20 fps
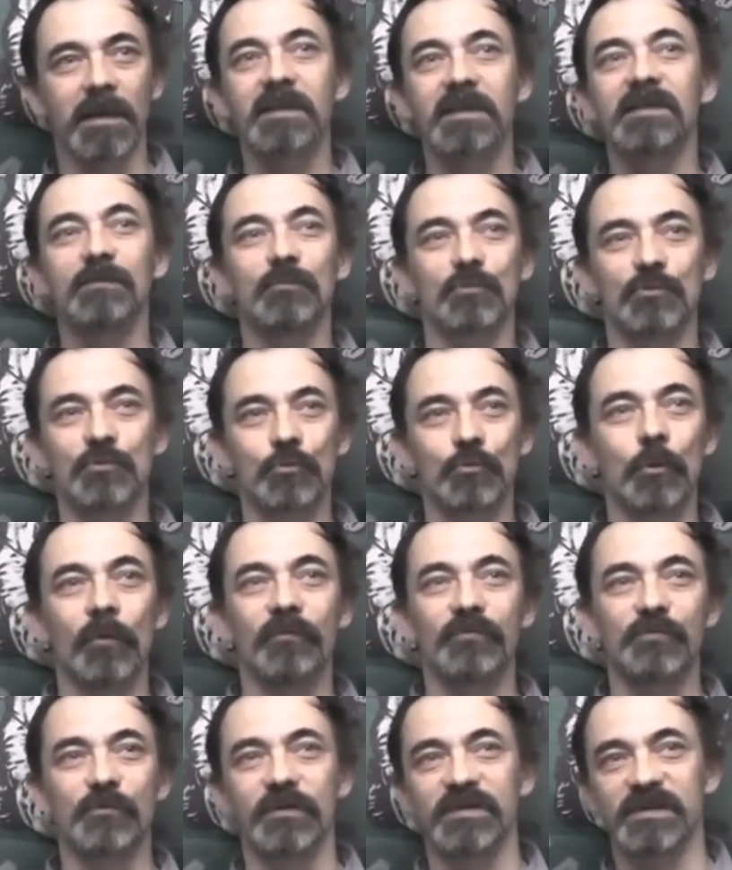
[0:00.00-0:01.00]
They
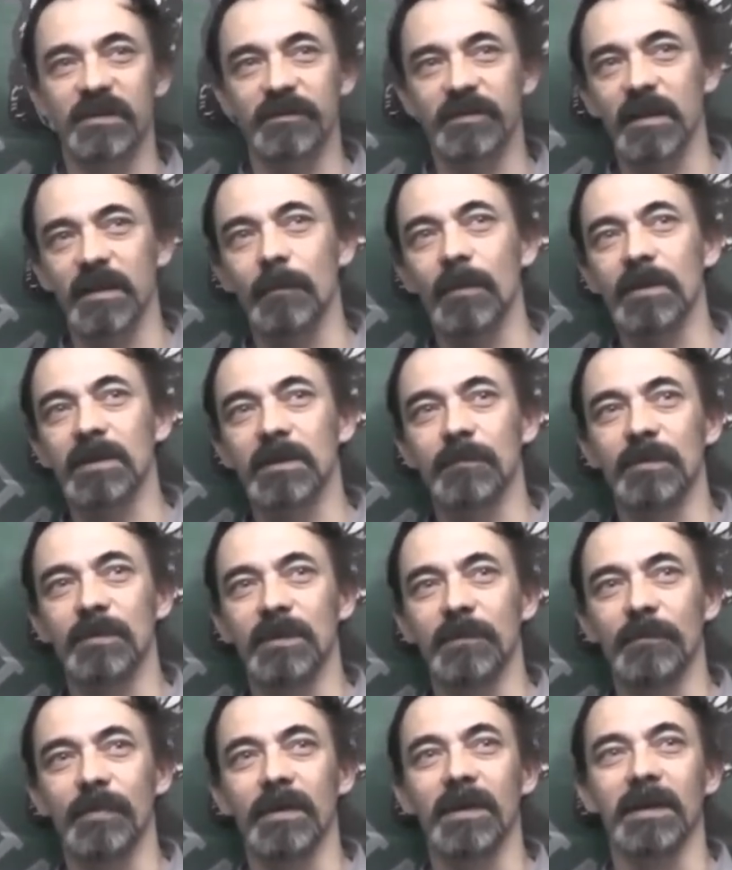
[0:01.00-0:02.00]
think of it as a
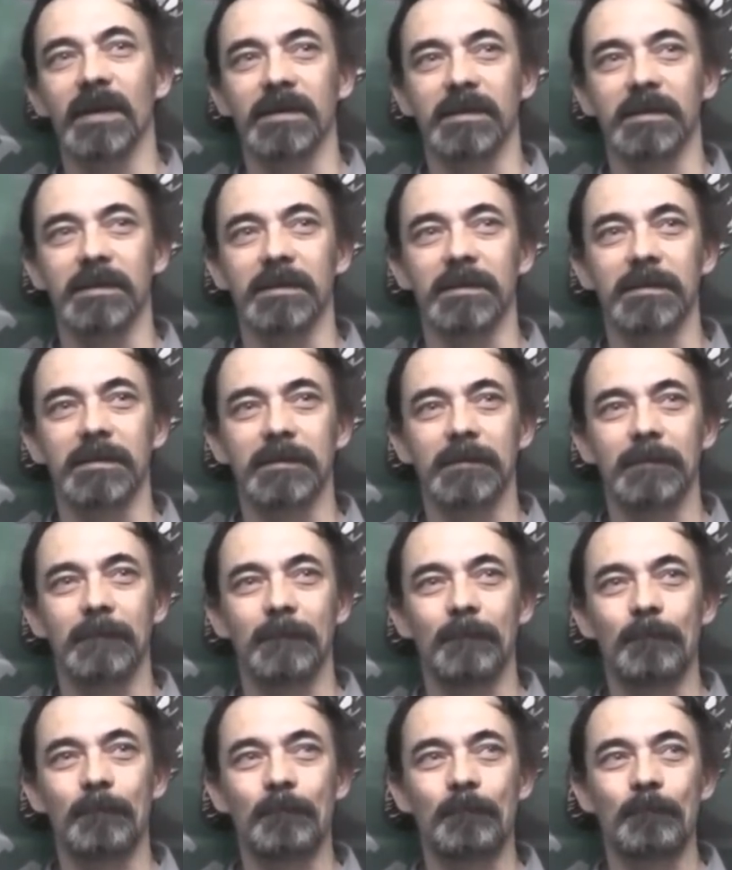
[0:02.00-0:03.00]
disorganized mob
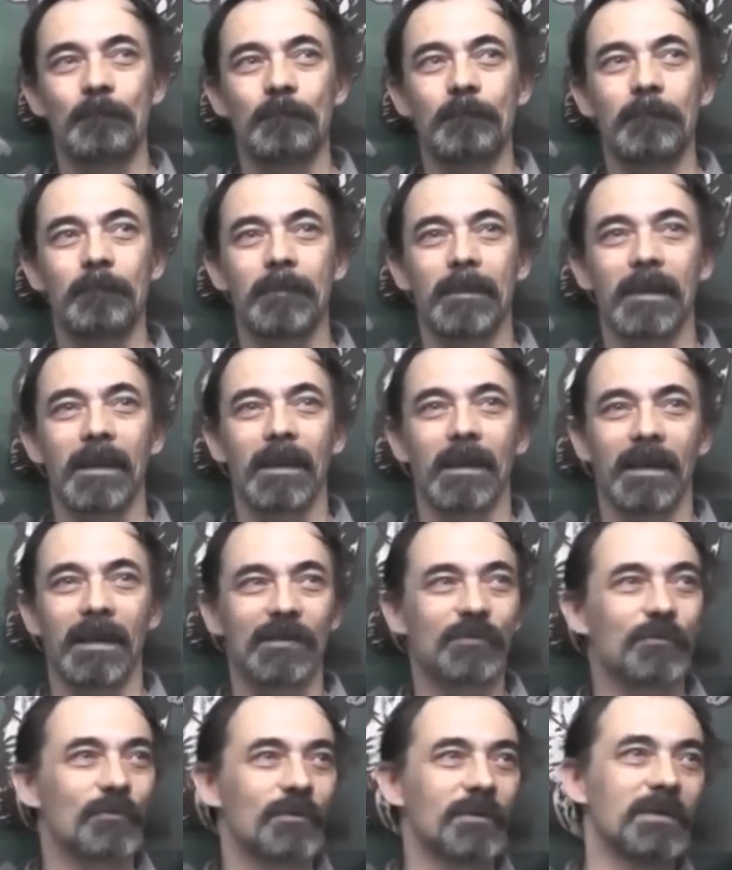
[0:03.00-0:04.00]
with guns
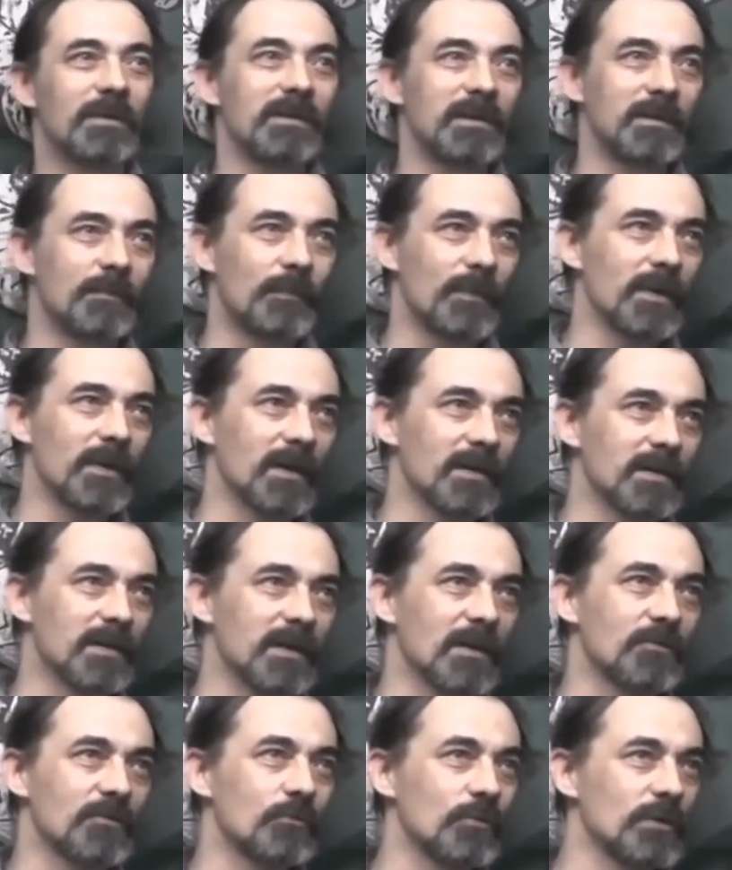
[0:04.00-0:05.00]
just running
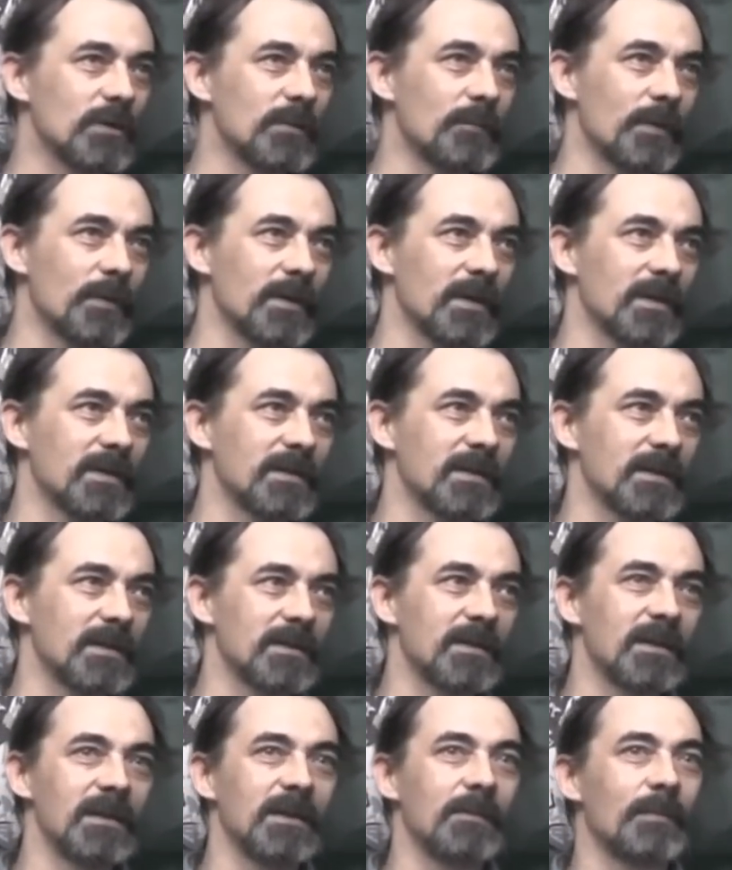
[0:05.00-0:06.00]
around, not
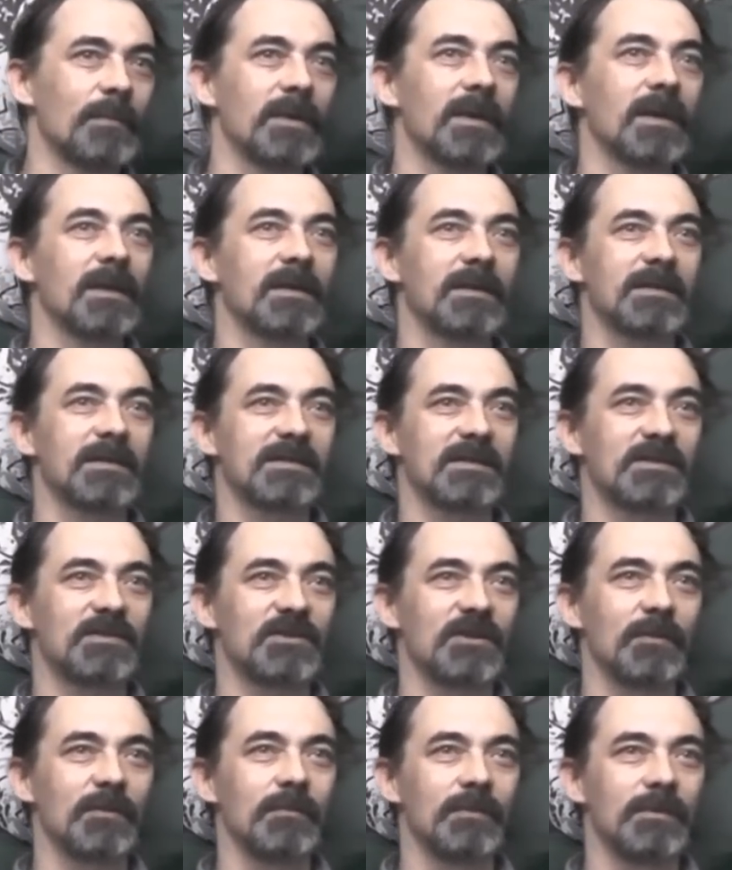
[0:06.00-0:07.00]
controlled by
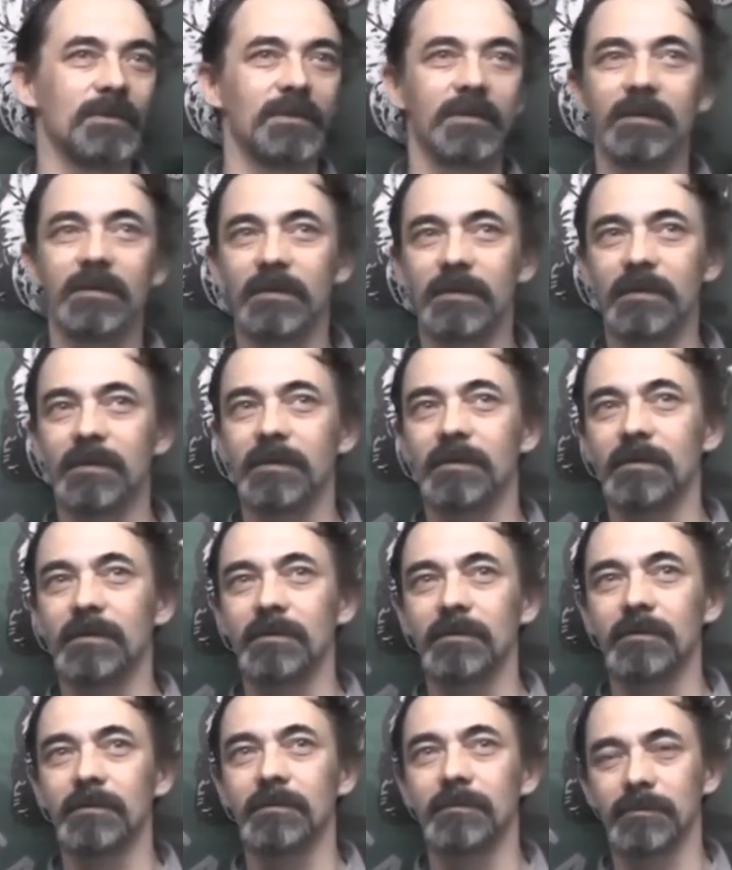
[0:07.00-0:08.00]
anybody, not communicating
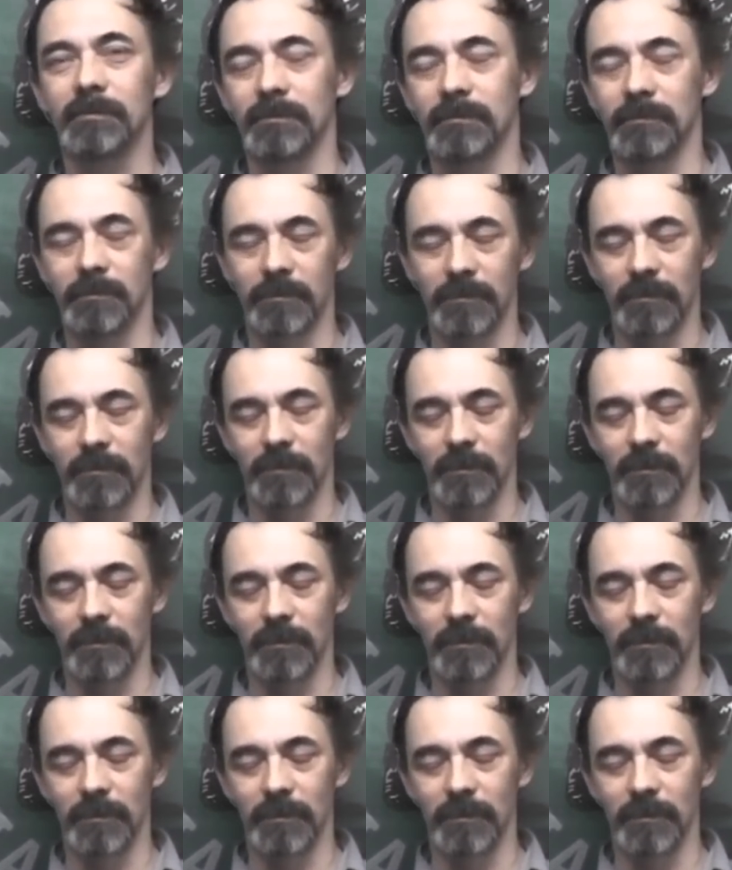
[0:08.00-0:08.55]
with anybody.